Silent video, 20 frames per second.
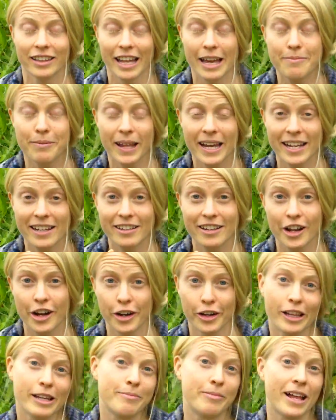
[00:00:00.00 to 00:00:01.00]
late blight,
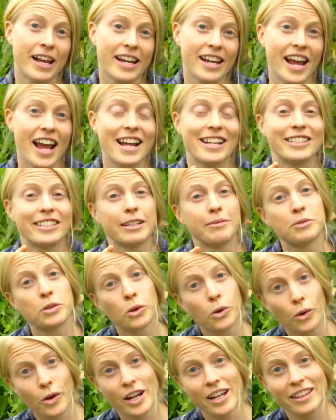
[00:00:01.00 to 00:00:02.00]
early blight, and
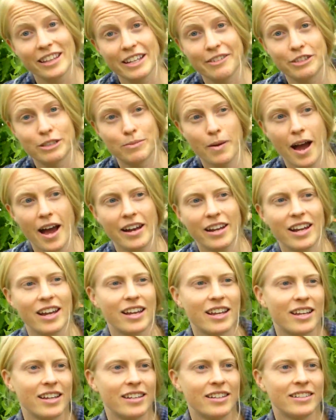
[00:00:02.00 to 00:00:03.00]
septoria leaf spot.
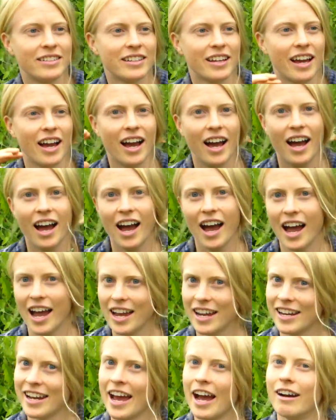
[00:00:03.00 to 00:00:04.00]
And
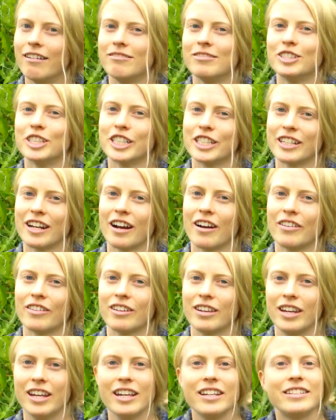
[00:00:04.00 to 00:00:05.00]
I now will share
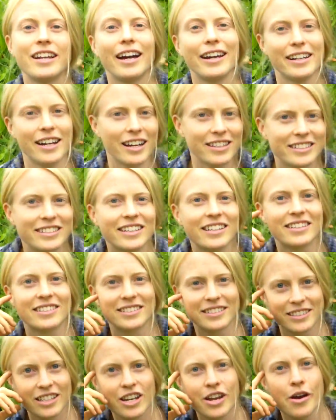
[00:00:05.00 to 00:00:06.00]
the key
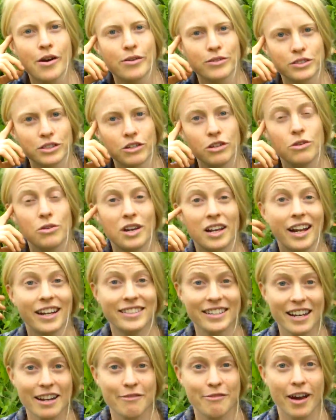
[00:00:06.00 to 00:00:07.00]
diagnostics to know so you can
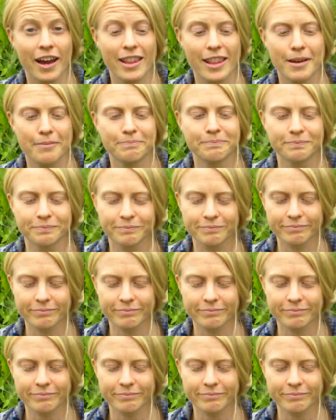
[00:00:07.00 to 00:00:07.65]
identify them.